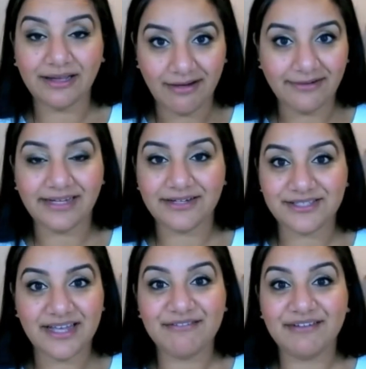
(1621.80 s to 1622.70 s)
honoring
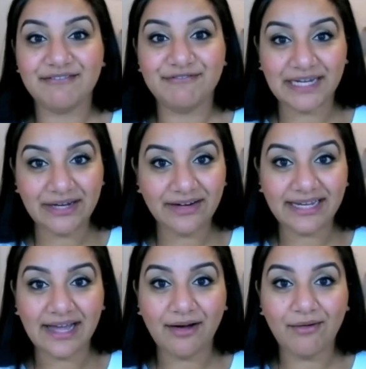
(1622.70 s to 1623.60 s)
yourself and figuring
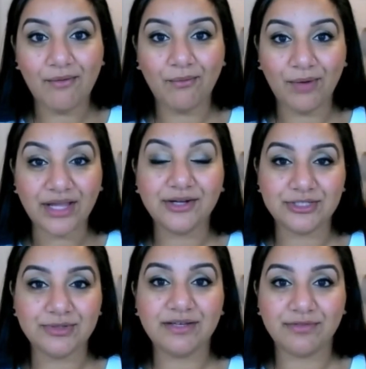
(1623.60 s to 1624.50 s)
out what you're
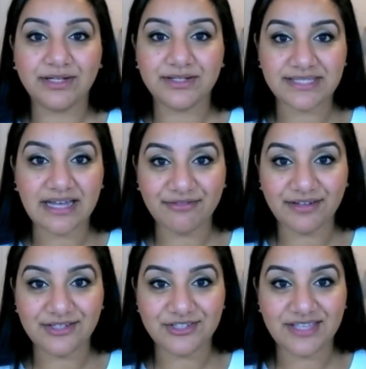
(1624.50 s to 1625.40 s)
doing for yourself in
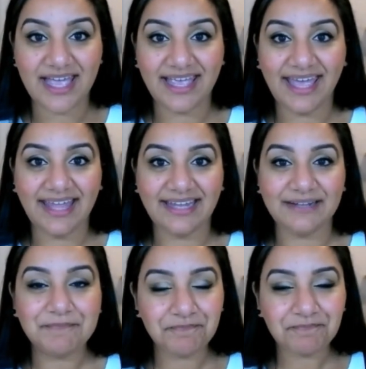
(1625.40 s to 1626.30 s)
each day.
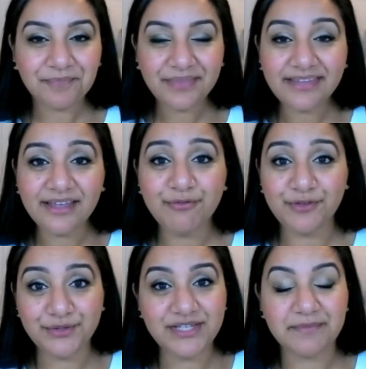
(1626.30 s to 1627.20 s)
And more
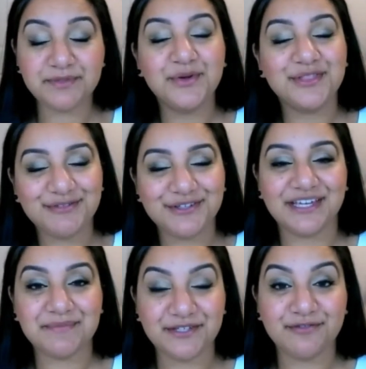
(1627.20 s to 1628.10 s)
than a few
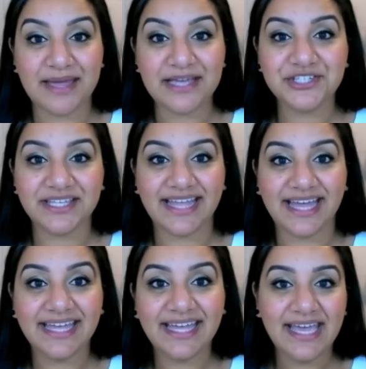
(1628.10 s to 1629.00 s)
times, you've mentioned
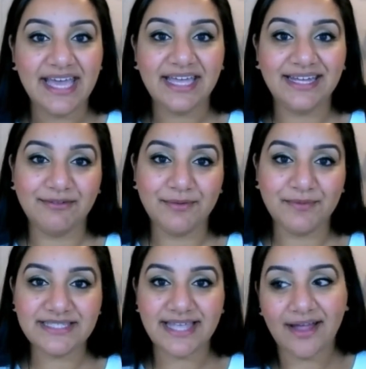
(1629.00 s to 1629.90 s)
that, you know, when
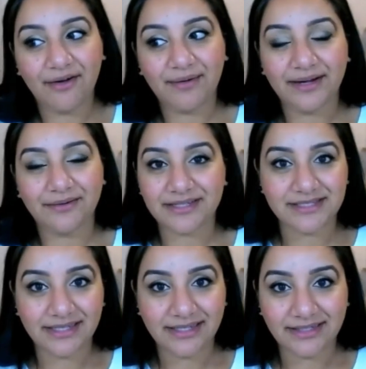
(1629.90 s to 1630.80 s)
we say, oh, I don't need
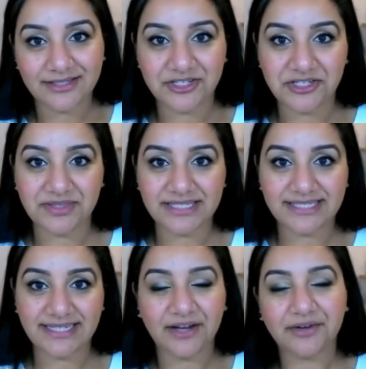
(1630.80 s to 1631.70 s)
to do this
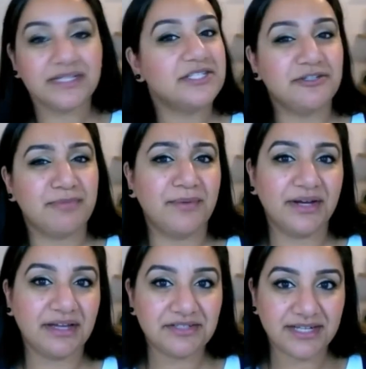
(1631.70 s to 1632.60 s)
today, I don't need to do my
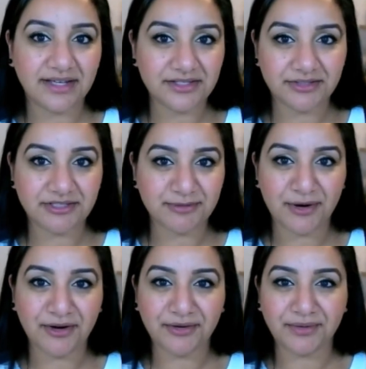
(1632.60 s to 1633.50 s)
workout today, I'll do it
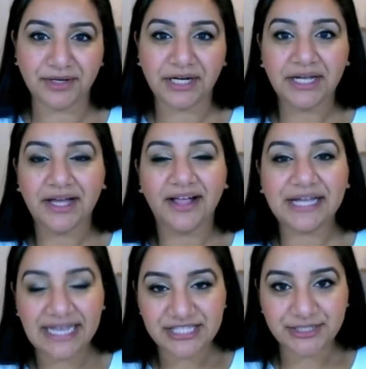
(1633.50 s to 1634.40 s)
tomorrow, or I'll
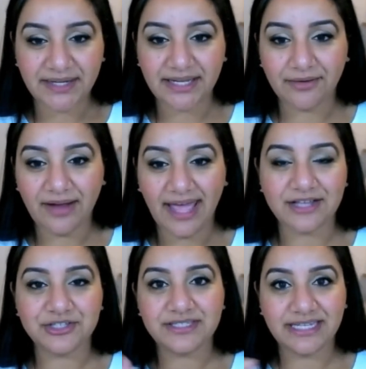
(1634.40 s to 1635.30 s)
get to it, and
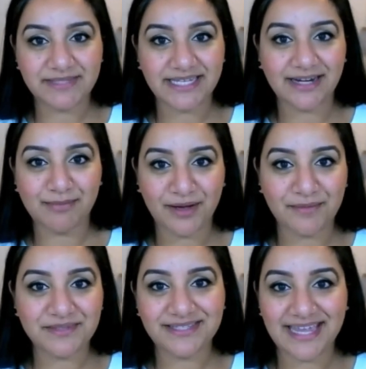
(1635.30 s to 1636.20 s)
it just keeps getting
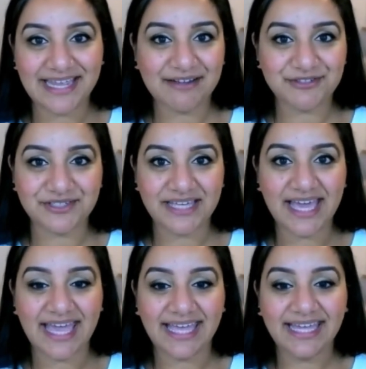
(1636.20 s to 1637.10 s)
bumped day after
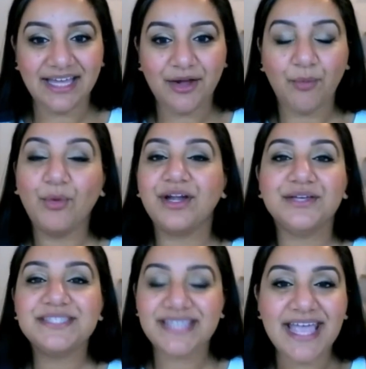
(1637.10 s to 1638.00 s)
day. What are
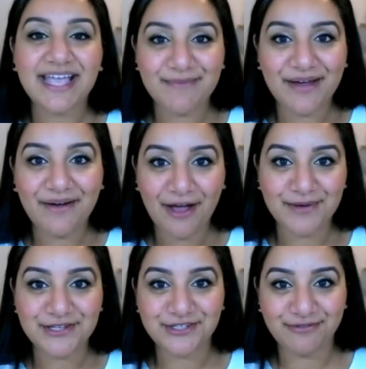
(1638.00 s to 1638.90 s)
you saying about how
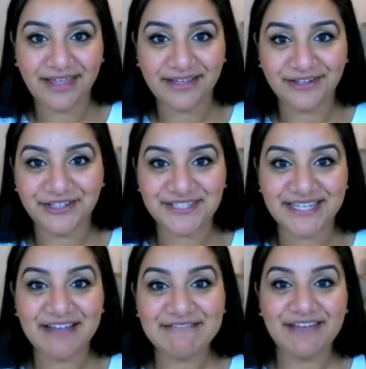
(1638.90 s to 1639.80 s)
much you value
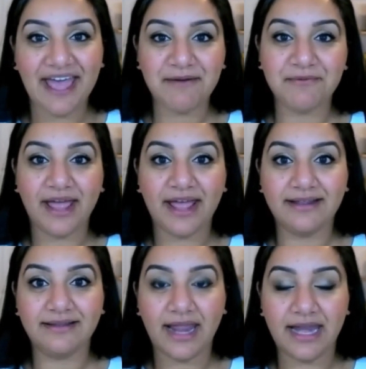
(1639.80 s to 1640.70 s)
yourself and
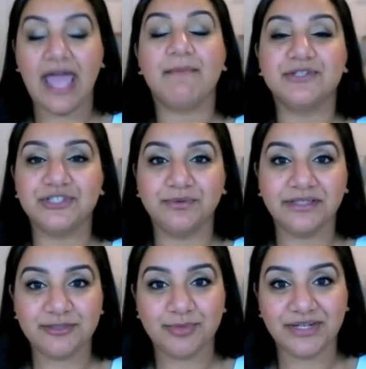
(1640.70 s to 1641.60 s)
how much you're
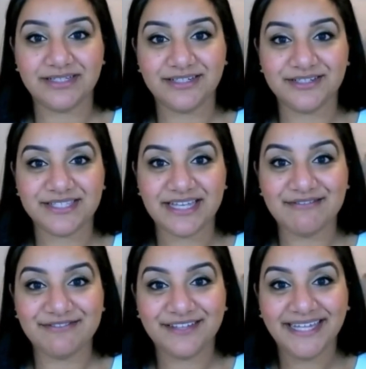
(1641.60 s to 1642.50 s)
willing to put into
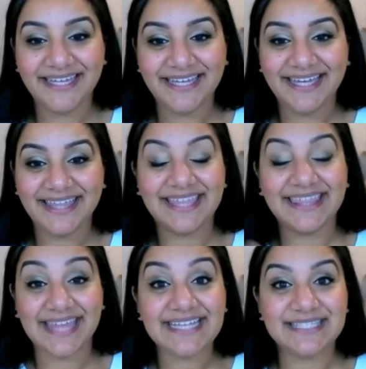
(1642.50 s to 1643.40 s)
yourself? I think
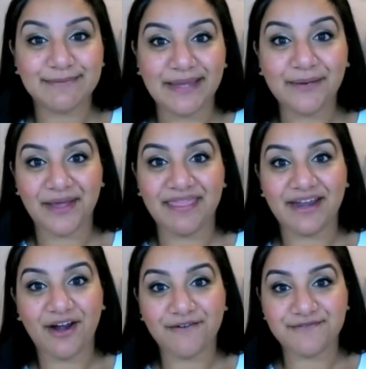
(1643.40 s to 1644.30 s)
that's a big one
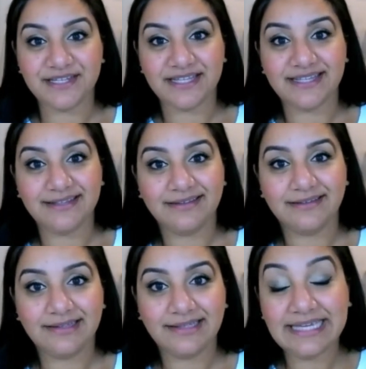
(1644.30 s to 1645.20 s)
that often
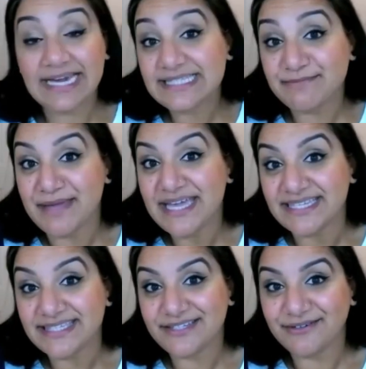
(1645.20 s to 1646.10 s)
gets
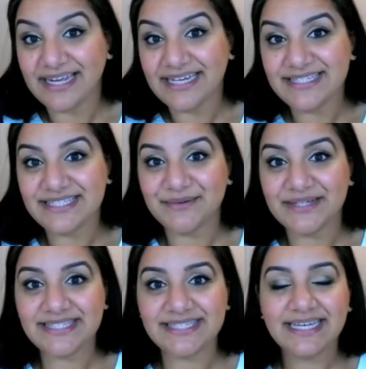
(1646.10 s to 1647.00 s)
missed, right? So
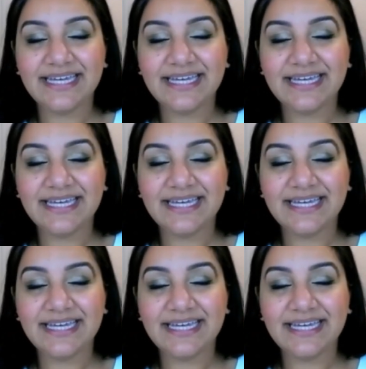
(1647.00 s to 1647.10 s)
it's